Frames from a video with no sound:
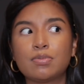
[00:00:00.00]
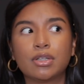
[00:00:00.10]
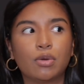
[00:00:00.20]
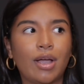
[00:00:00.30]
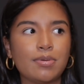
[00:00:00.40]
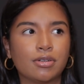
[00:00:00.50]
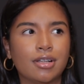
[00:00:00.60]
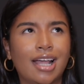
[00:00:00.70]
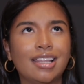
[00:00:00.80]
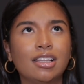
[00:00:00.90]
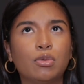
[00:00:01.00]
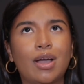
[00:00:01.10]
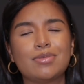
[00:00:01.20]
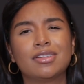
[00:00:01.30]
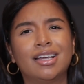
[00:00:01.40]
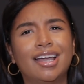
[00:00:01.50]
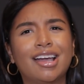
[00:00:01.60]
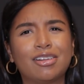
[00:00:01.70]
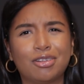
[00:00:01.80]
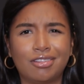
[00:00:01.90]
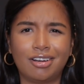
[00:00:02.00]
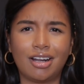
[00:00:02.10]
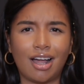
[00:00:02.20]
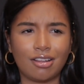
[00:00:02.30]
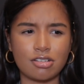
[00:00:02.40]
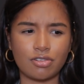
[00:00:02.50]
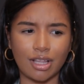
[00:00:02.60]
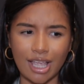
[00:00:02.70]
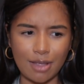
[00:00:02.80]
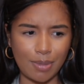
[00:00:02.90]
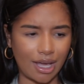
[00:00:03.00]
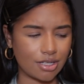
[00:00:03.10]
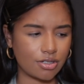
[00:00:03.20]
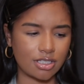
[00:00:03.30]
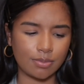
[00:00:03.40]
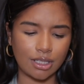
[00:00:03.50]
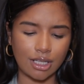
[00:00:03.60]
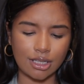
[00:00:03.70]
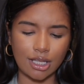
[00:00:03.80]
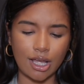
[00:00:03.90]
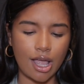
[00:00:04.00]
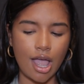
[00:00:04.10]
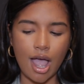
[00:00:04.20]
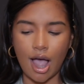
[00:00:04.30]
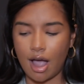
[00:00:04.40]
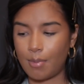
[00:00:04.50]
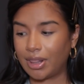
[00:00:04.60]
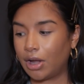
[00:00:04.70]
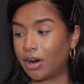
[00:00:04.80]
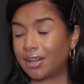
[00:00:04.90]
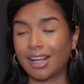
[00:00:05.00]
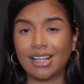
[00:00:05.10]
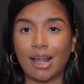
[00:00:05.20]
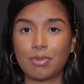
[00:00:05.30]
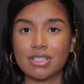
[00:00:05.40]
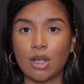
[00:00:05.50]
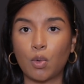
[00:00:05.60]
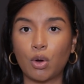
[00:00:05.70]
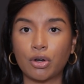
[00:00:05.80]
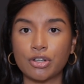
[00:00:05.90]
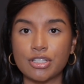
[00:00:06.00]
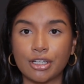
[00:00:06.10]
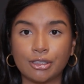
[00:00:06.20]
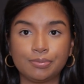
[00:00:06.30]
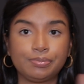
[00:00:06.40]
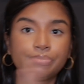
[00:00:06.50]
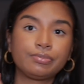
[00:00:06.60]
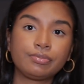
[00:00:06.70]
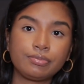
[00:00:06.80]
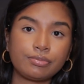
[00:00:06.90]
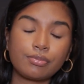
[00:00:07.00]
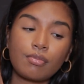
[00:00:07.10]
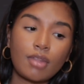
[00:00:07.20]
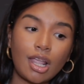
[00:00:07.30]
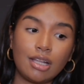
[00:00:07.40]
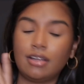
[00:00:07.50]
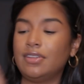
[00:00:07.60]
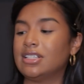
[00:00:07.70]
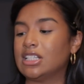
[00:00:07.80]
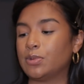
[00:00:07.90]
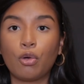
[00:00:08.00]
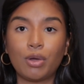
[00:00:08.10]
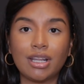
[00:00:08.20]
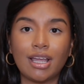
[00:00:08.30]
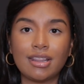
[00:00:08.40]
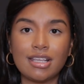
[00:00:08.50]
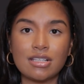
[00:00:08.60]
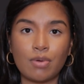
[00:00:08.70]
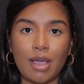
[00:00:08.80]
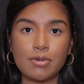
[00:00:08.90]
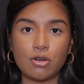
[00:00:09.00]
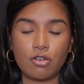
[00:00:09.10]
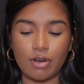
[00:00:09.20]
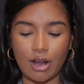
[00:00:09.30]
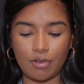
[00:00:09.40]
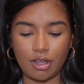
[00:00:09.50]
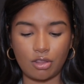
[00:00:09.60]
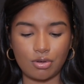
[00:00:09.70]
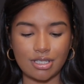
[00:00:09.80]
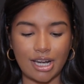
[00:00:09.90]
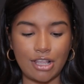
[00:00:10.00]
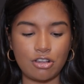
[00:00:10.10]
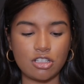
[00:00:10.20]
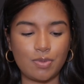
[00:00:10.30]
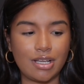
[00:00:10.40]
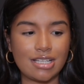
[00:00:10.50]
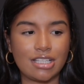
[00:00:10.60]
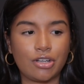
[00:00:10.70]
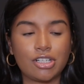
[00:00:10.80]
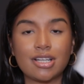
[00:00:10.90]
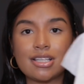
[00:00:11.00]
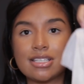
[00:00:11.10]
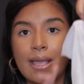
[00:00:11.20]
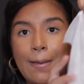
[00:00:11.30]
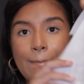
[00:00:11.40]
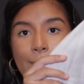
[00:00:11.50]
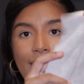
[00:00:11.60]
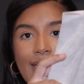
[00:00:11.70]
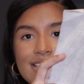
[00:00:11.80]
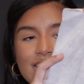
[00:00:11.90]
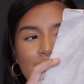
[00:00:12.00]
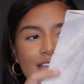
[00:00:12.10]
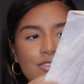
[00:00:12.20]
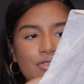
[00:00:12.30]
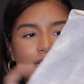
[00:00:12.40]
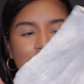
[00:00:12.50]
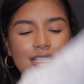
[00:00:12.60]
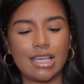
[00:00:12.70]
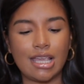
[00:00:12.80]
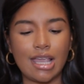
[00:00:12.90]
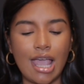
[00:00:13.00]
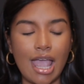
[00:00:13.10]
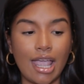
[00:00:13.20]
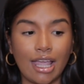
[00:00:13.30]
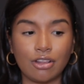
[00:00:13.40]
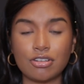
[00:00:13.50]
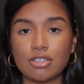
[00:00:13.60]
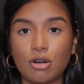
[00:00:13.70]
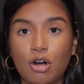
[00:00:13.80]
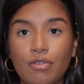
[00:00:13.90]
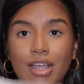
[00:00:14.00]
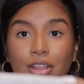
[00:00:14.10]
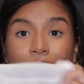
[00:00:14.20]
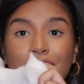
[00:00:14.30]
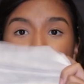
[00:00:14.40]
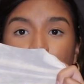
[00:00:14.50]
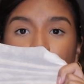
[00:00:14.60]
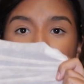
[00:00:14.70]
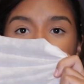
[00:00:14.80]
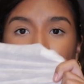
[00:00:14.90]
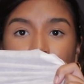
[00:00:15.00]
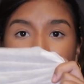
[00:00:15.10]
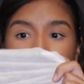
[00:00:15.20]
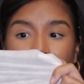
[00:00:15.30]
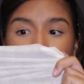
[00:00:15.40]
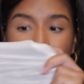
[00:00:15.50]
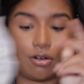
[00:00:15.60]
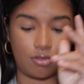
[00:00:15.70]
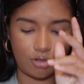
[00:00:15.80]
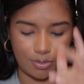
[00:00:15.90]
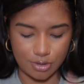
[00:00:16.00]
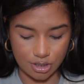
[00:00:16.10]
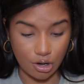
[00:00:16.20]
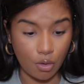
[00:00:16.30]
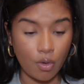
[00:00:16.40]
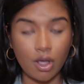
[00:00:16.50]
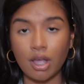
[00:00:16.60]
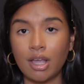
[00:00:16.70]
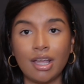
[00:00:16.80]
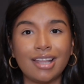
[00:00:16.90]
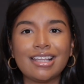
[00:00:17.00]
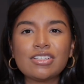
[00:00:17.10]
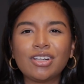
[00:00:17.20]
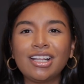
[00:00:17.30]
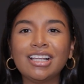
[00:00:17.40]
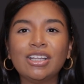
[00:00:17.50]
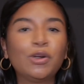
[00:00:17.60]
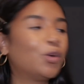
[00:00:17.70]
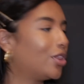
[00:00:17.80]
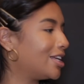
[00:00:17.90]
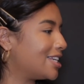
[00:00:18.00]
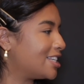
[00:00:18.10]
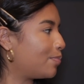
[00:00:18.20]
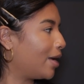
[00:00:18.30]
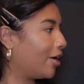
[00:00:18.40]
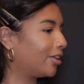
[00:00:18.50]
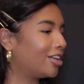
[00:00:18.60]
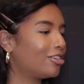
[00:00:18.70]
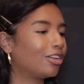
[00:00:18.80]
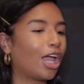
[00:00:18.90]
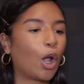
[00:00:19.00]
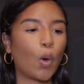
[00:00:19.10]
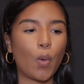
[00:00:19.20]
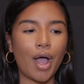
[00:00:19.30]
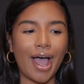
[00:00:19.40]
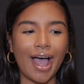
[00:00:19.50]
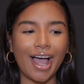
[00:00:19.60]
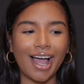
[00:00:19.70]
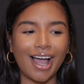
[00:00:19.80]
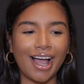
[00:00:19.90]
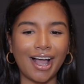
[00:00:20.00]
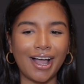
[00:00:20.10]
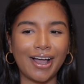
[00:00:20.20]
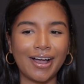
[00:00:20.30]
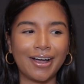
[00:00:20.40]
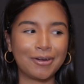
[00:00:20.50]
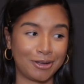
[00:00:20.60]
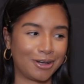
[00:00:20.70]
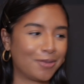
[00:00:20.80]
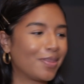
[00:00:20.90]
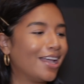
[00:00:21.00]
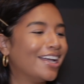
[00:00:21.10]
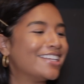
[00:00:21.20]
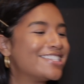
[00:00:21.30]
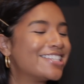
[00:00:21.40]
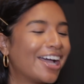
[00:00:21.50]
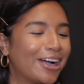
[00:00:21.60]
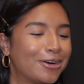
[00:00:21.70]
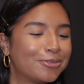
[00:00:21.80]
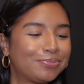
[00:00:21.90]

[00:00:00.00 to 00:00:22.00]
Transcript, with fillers: put the wipes on. I think the wipes are like an extra $30 for like eight packs or something like that. Um, they are 99% water, so love these as well we like these wipes over every other one that i use because they're just massive as you can see and they're soft and they're like super super thick like they don't rip so these are like the little things as a parent that you're like wow you know so